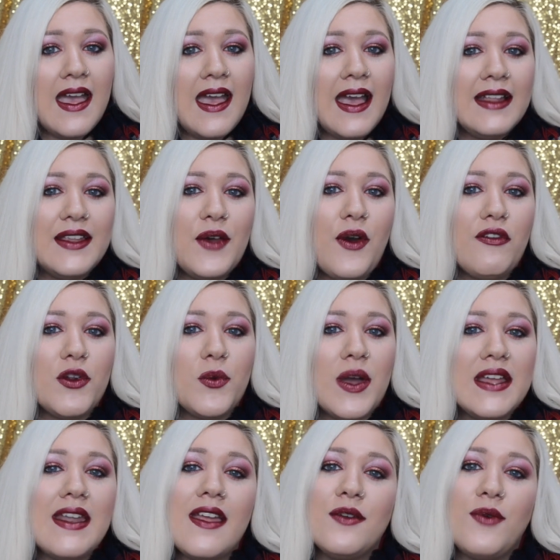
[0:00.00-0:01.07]
Hello
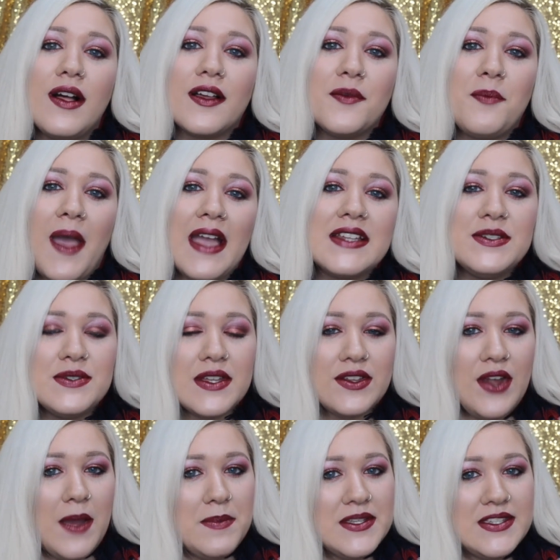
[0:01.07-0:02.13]
everyone and welcome back to another
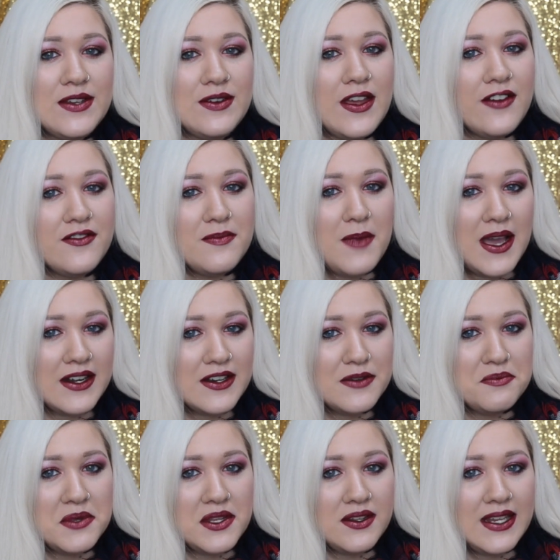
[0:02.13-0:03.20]
episode of
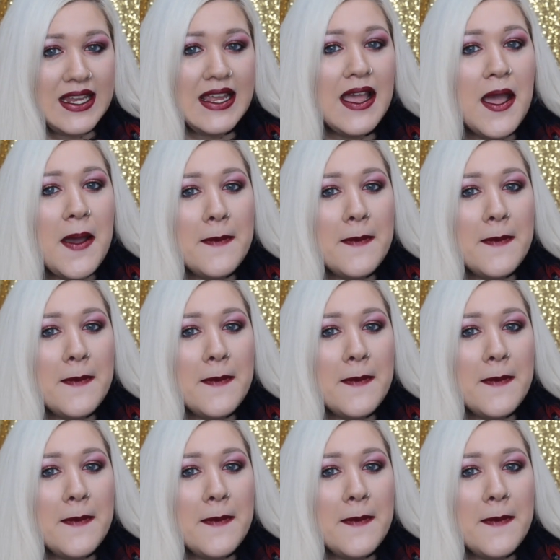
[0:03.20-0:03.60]
Modern Beauty.